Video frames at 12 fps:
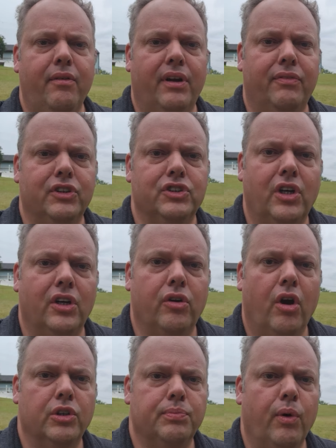when I first started
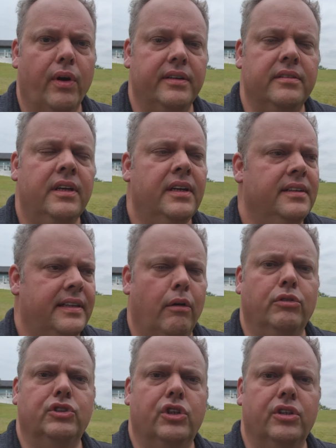crossbow hunting, that
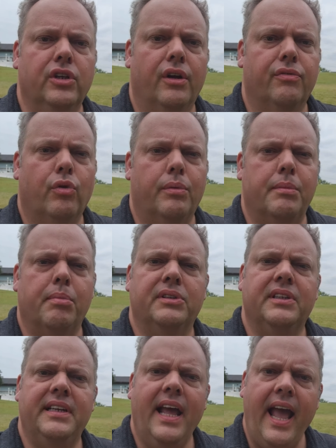was good enough for me. But
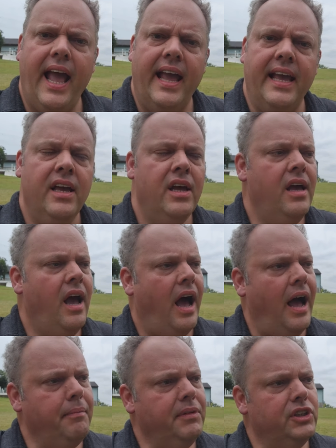today,
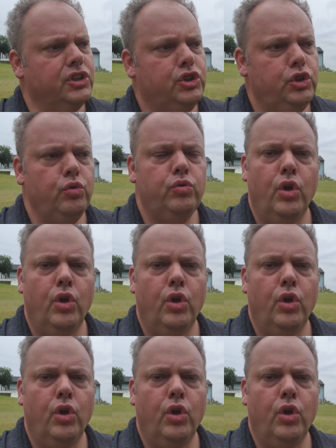I'm going to shoot